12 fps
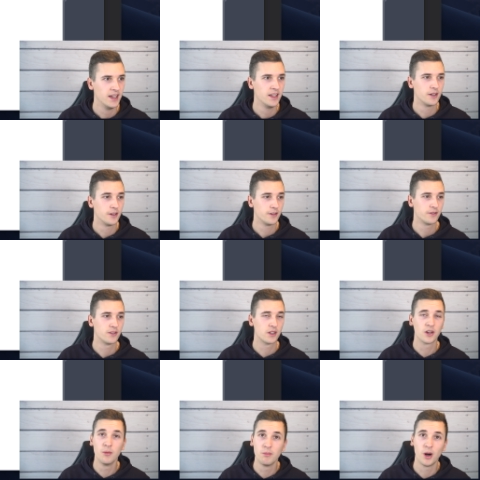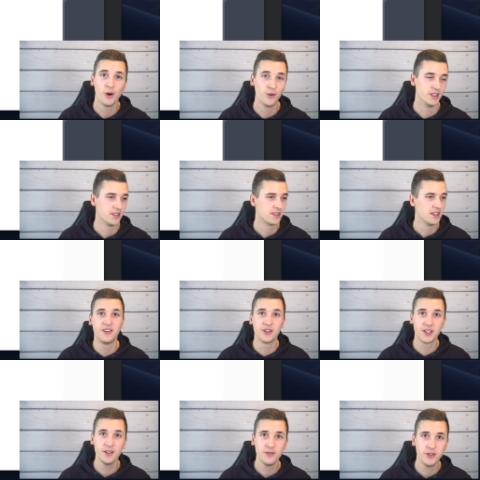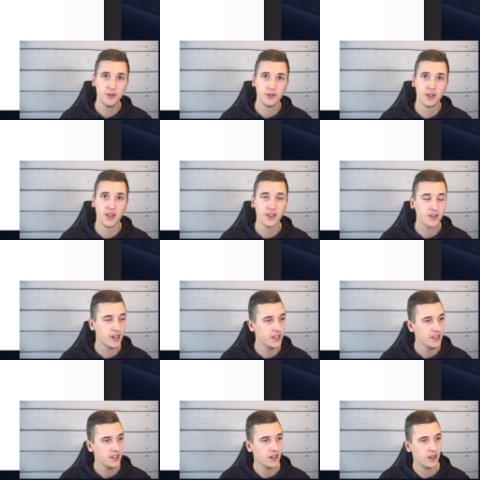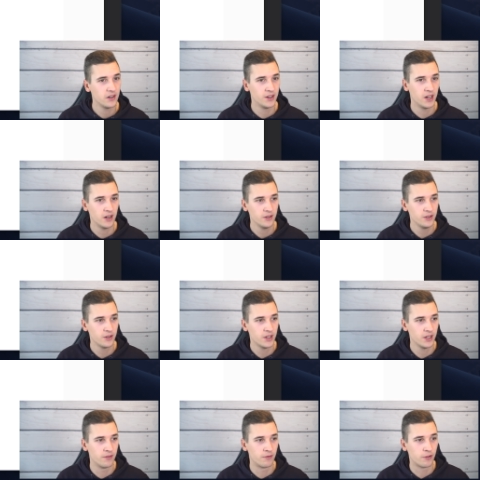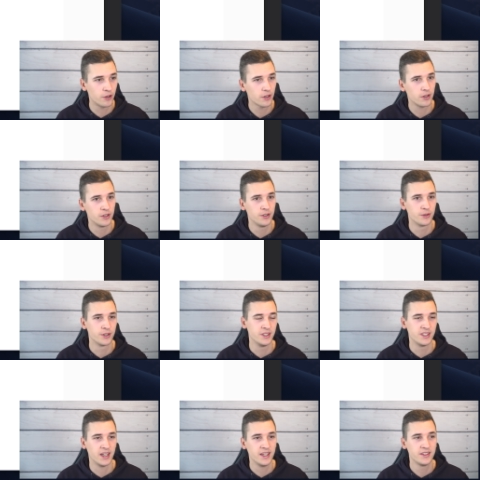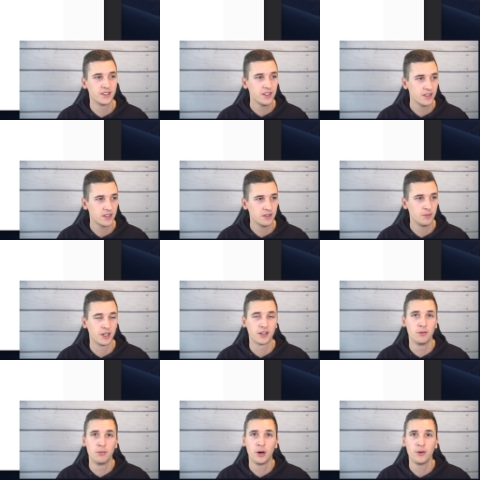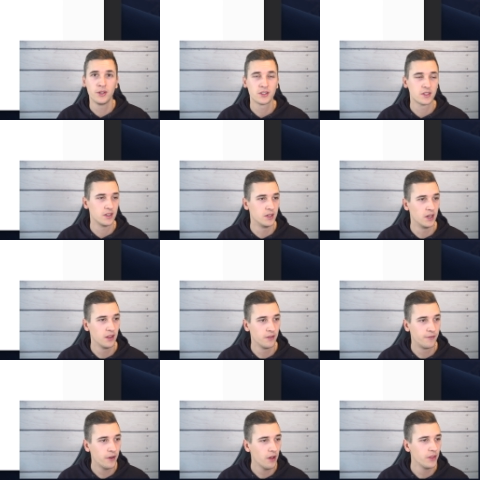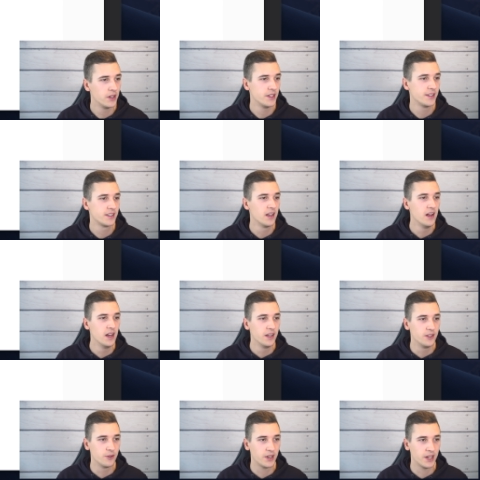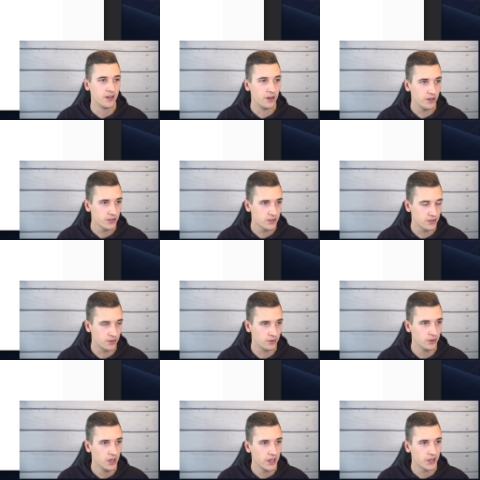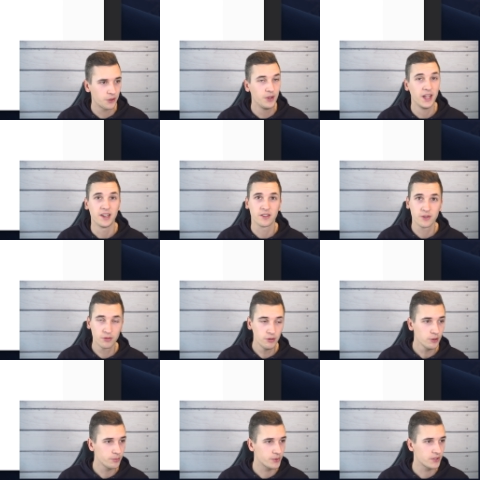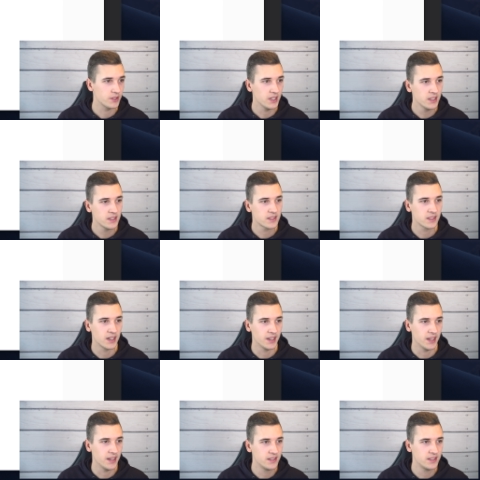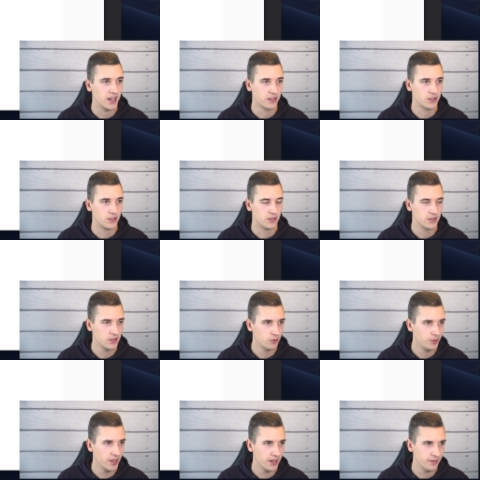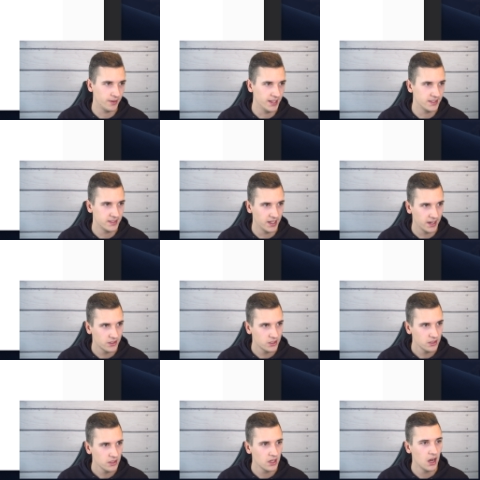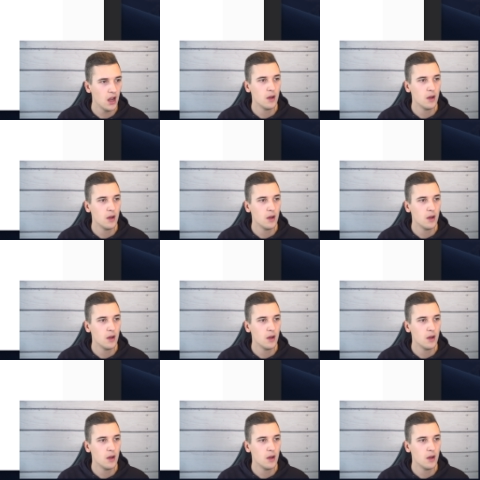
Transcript: and of the components. To give you another idea on how you can work on your design system and components a little further, is you can also create groups inside a section. So we have a section,